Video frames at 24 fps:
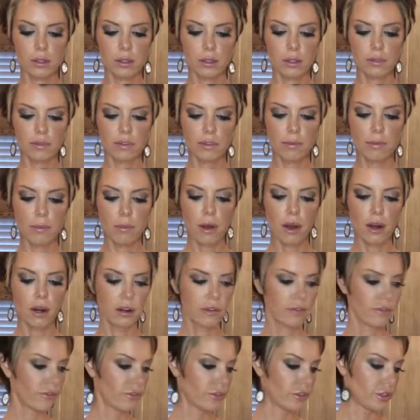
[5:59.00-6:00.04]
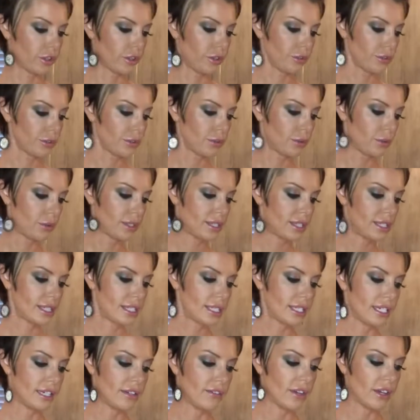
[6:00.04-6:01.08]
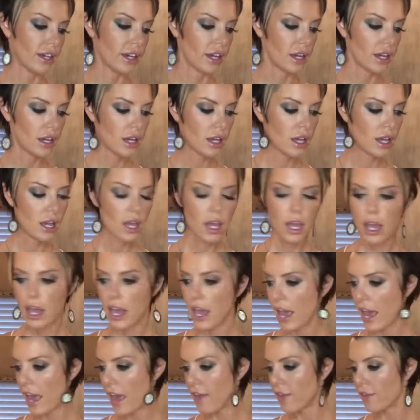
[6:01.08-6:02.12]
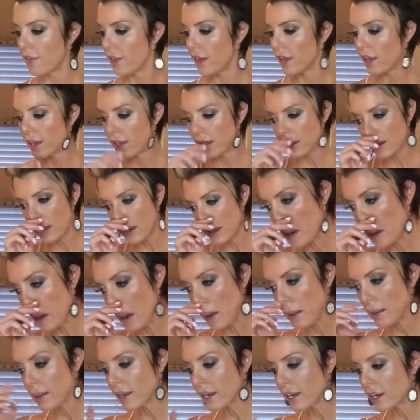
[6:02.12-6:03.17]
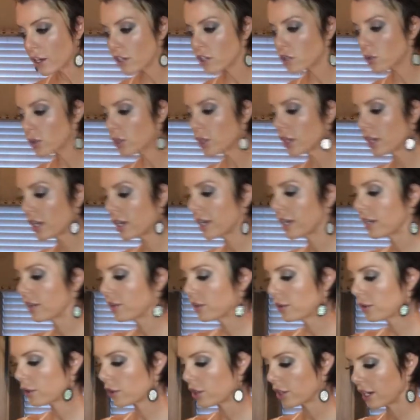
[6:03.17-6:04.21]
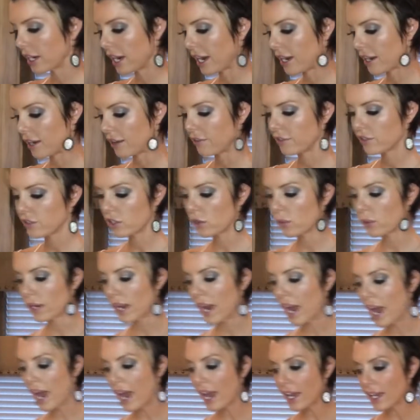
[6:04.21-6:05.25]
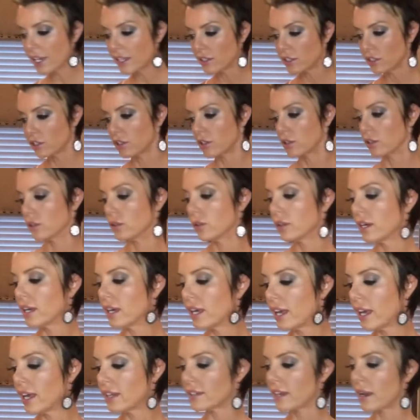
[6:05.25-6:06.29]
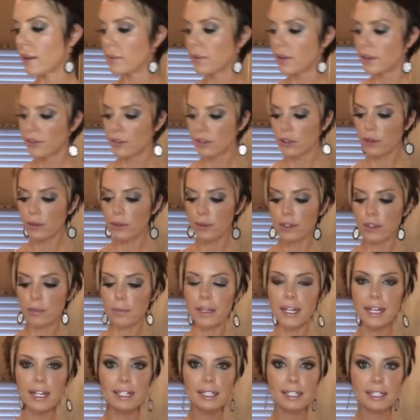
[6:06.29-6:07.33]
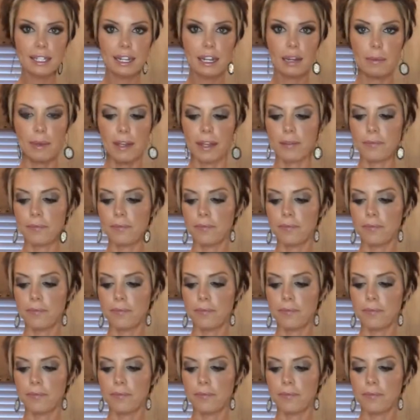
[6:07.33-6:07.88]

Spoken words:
The monk fruit with stevia. And then here's where you can get a little creative. So what I do is I'm gonna throw a little bit of cinnamon.